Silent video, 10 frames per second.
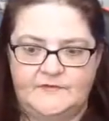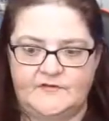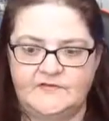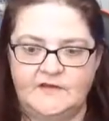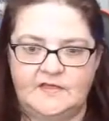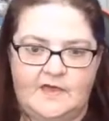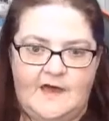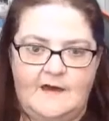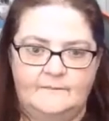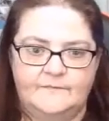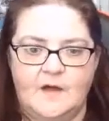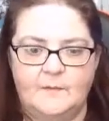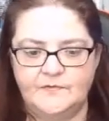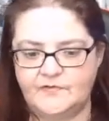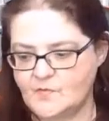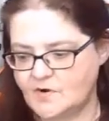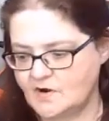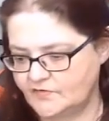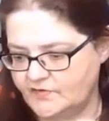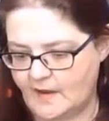just like that, a couple
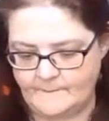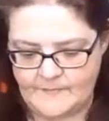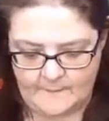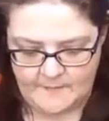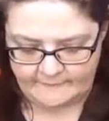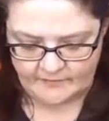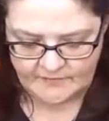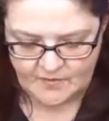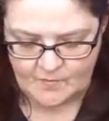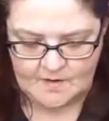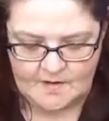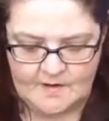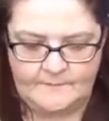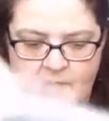squirts, however you want,